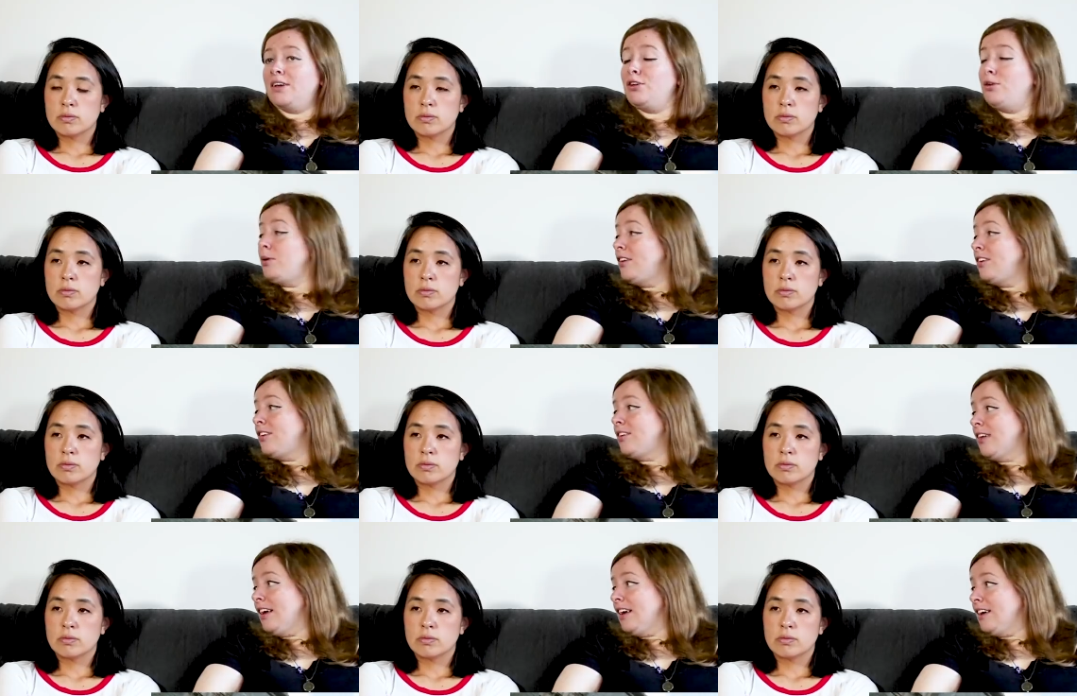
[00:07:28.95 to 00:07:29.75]
Speaker 1: You know what this is
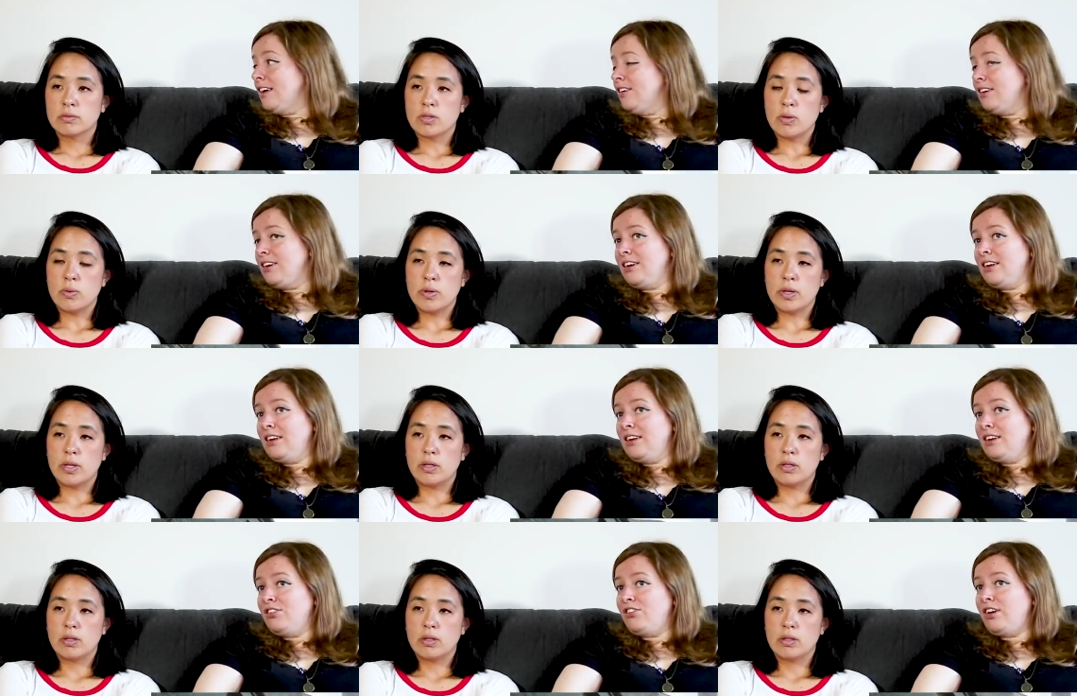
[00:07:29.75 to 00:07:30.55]
like? What?
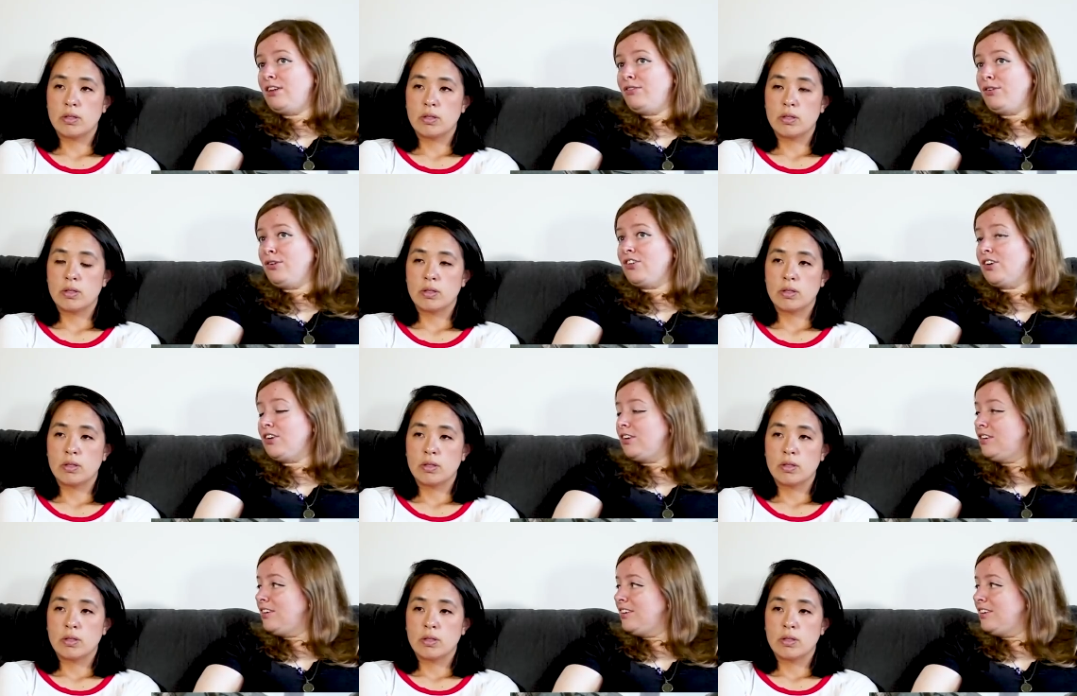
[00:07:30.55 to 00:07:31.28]
Jane the Virgin.